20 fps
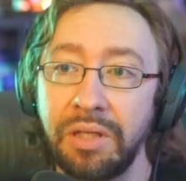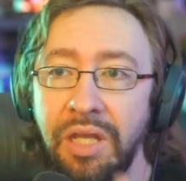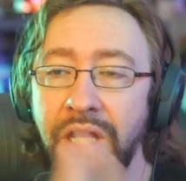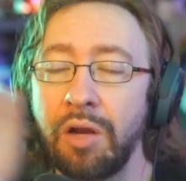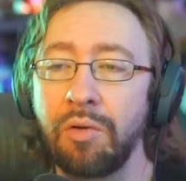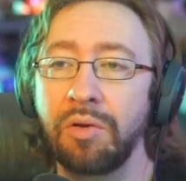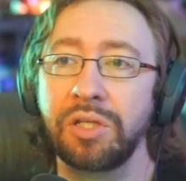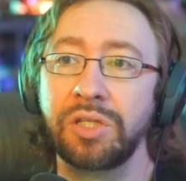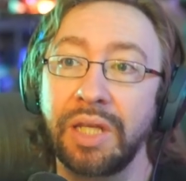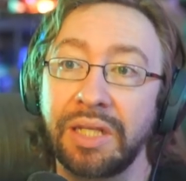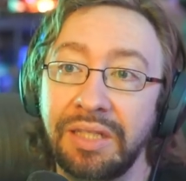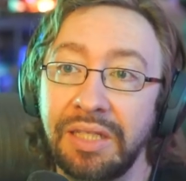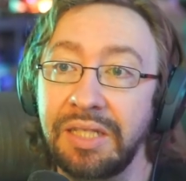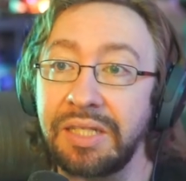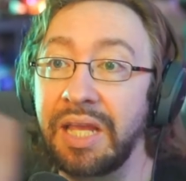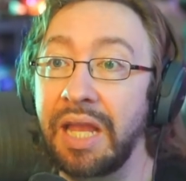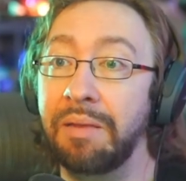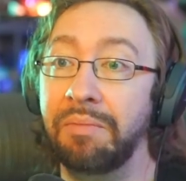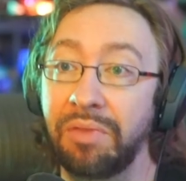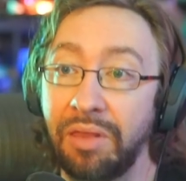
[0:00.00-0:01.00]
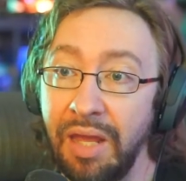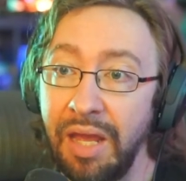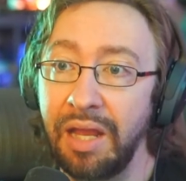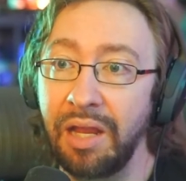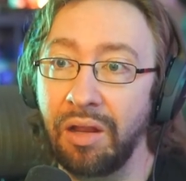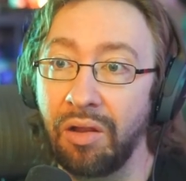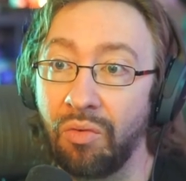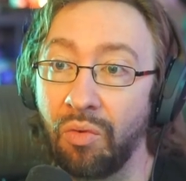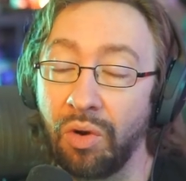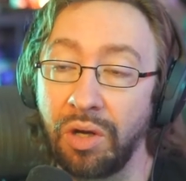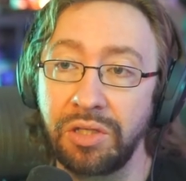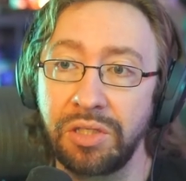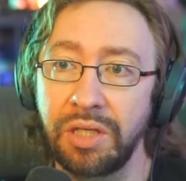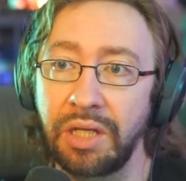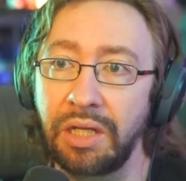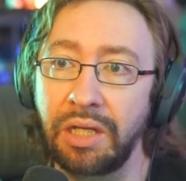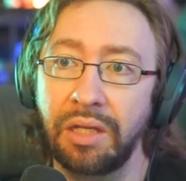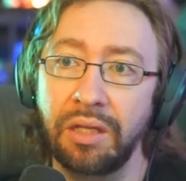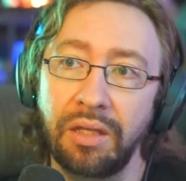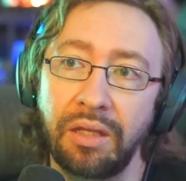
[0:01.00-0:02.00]
same. The Kira is like the same thing where it's
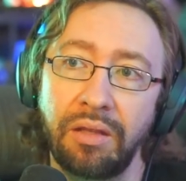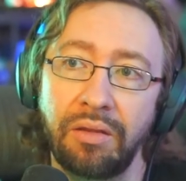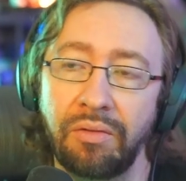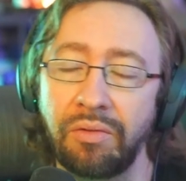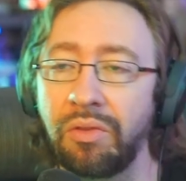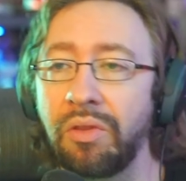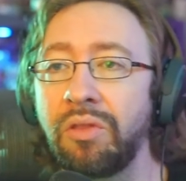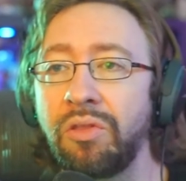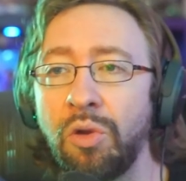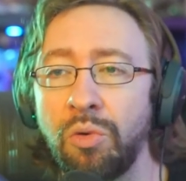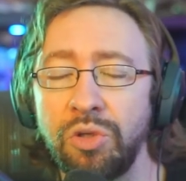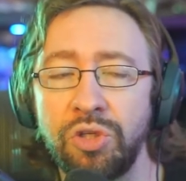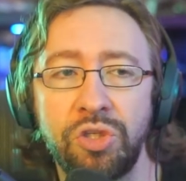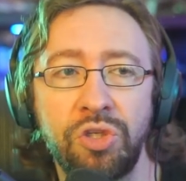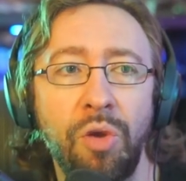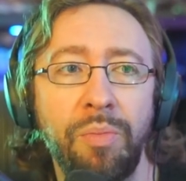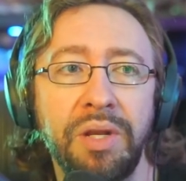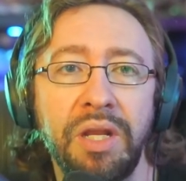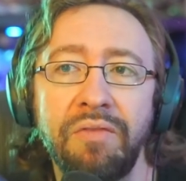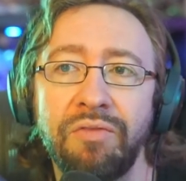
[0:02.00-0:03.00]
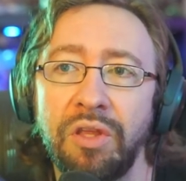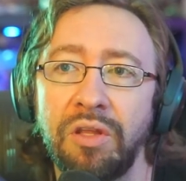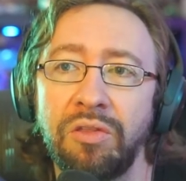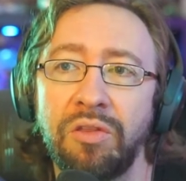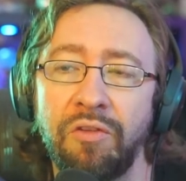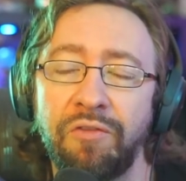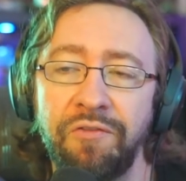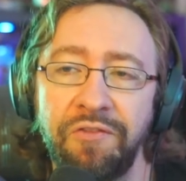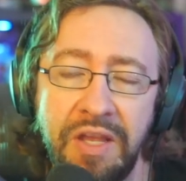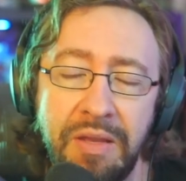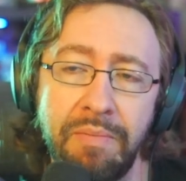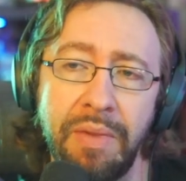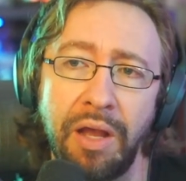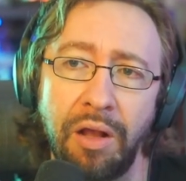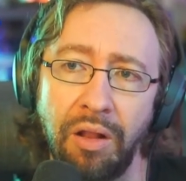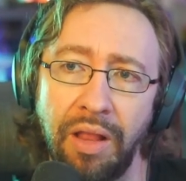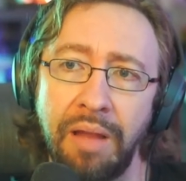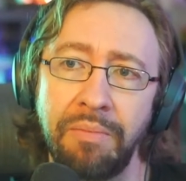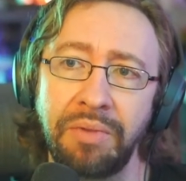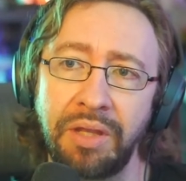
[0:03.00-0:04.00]
like there were so many of the the
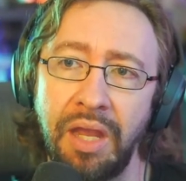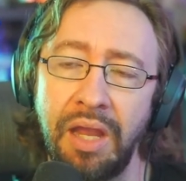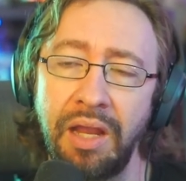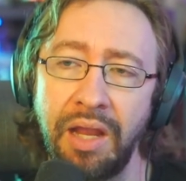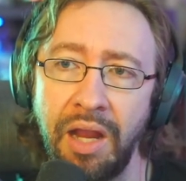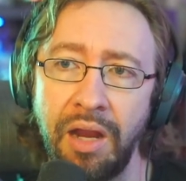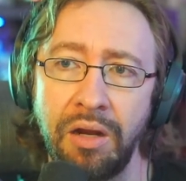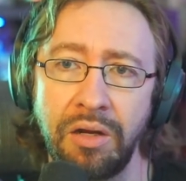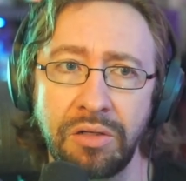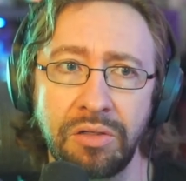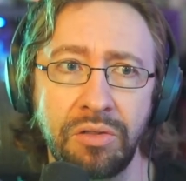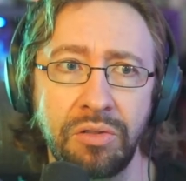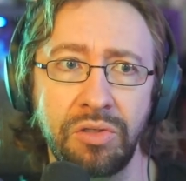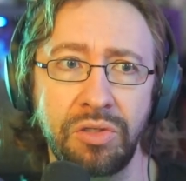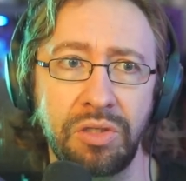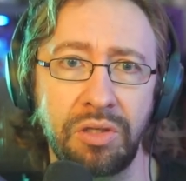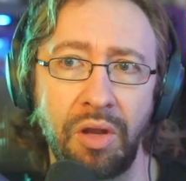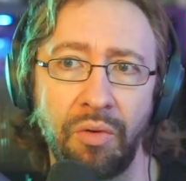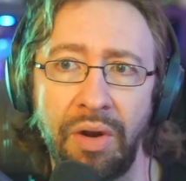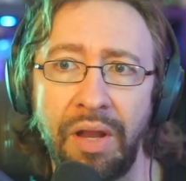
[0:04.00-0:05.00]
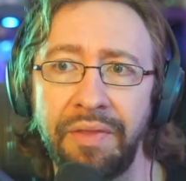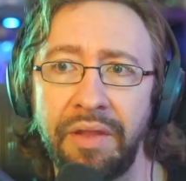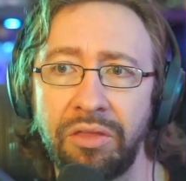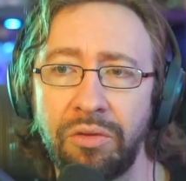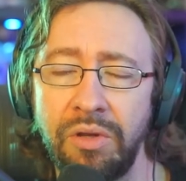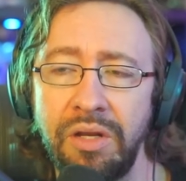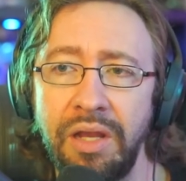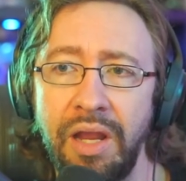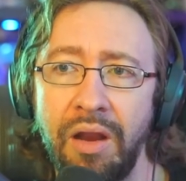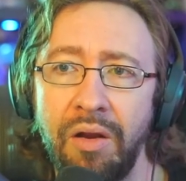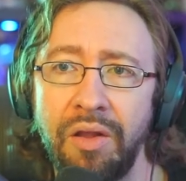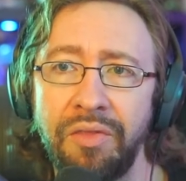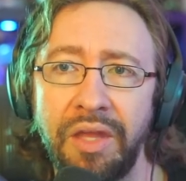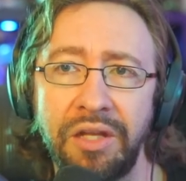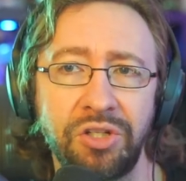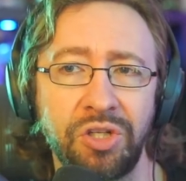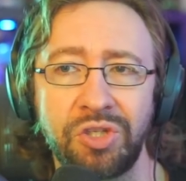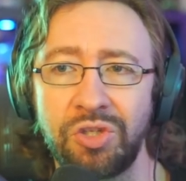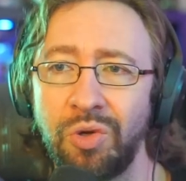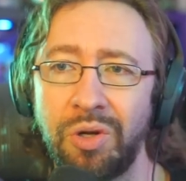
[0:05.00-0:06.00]
female MK characters around that 3D era
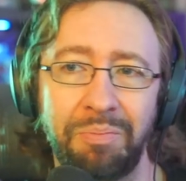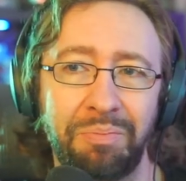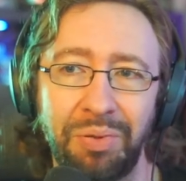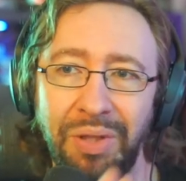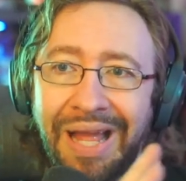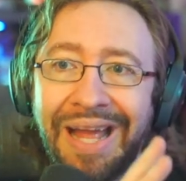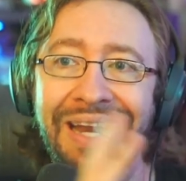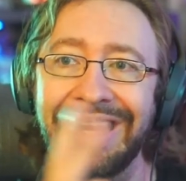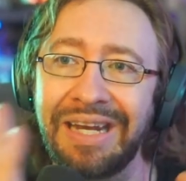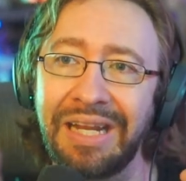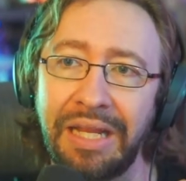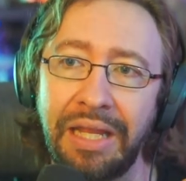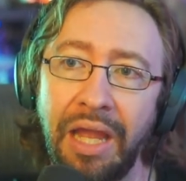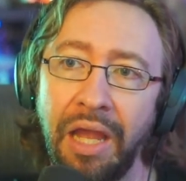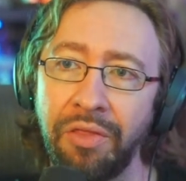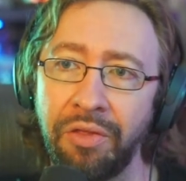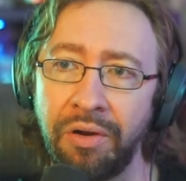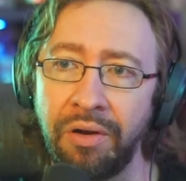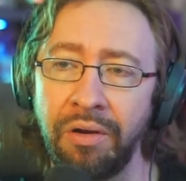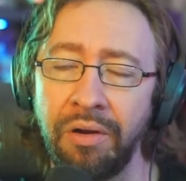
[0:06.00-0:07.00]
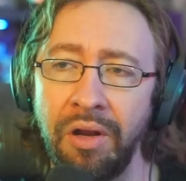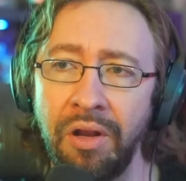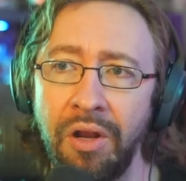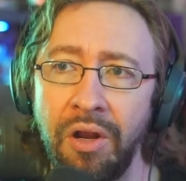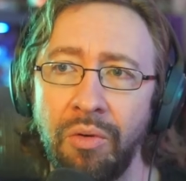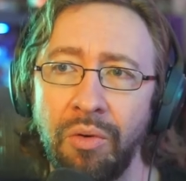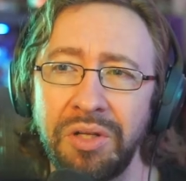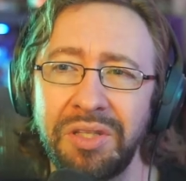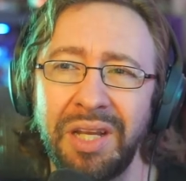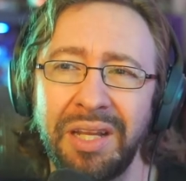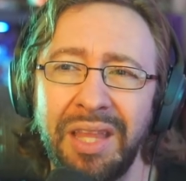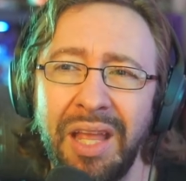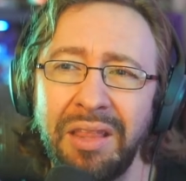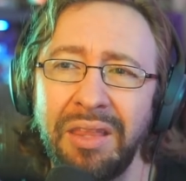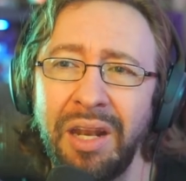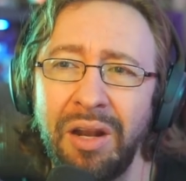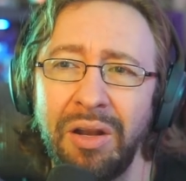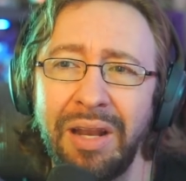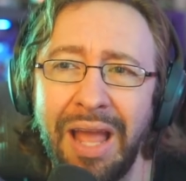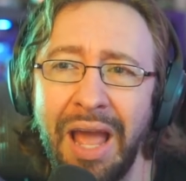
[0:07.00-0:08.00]
that just sort of blend together. Where it's like
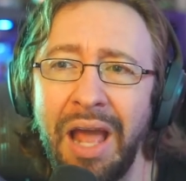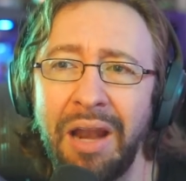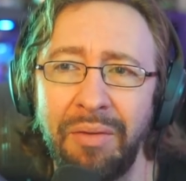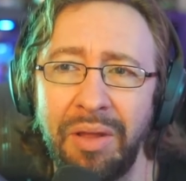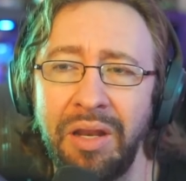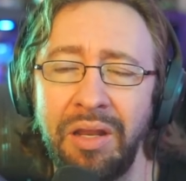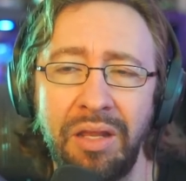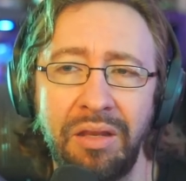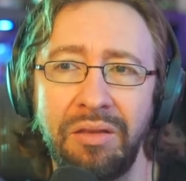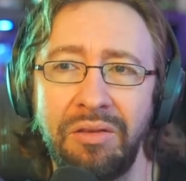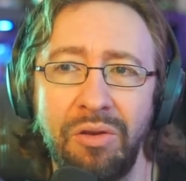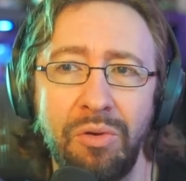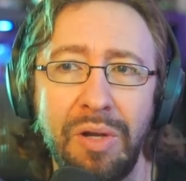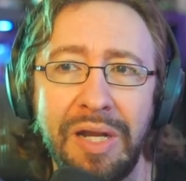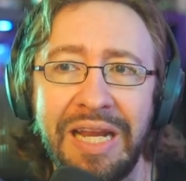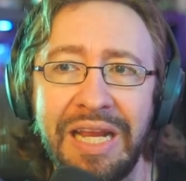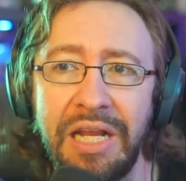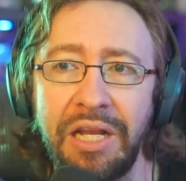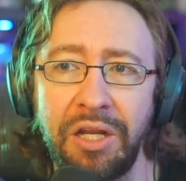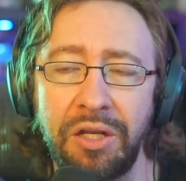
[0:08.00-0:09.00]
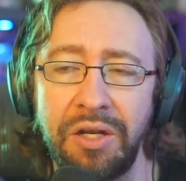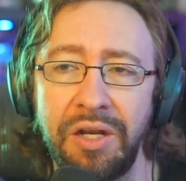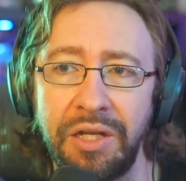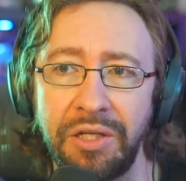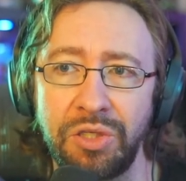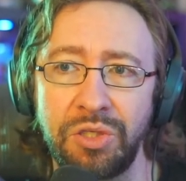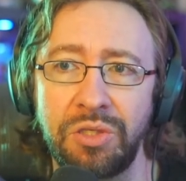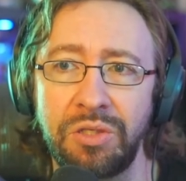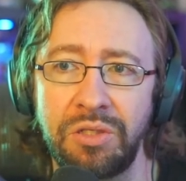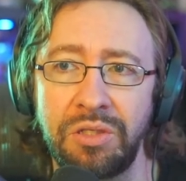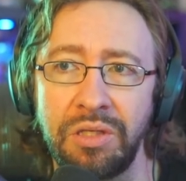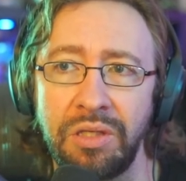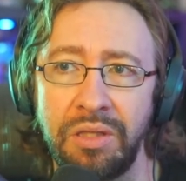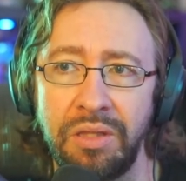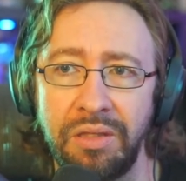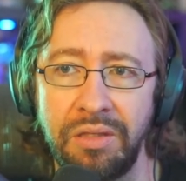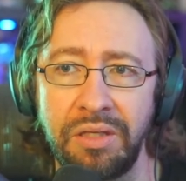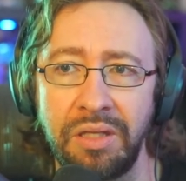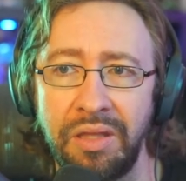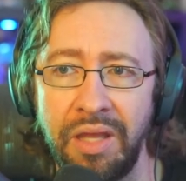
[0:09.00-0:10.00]
they, they don't add any uniqueness
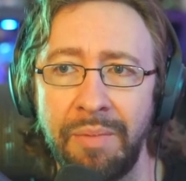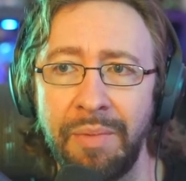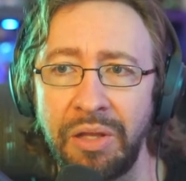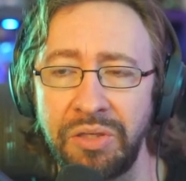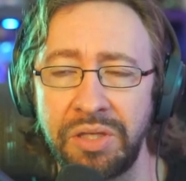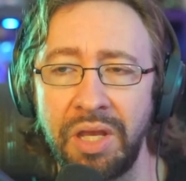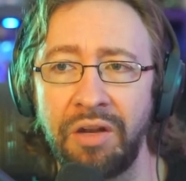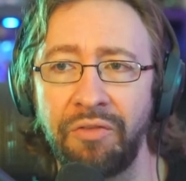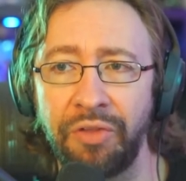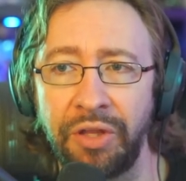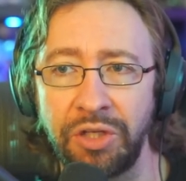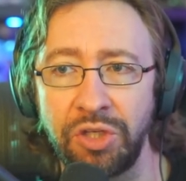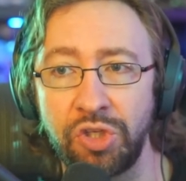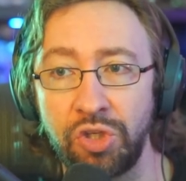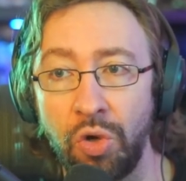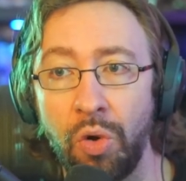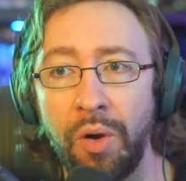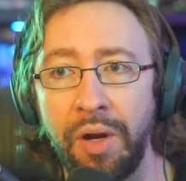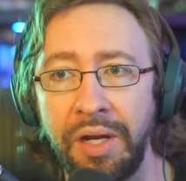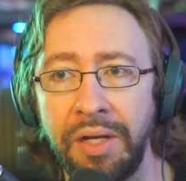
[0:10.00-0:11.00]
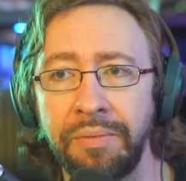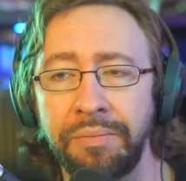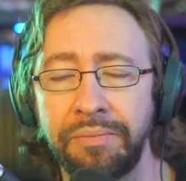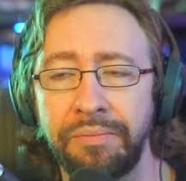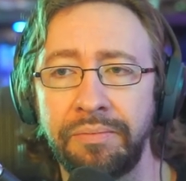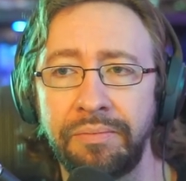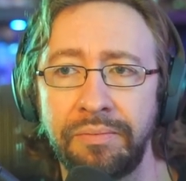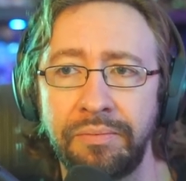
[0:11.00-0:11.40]
to to them outside of Kira, like story.